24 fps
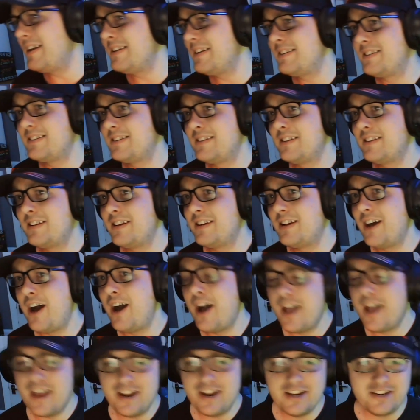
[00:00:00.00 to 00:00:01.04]
as
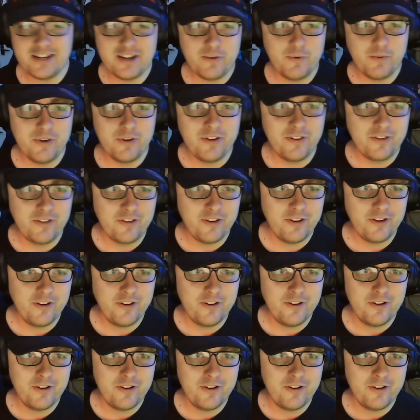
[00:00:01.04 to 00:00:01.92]
high energy was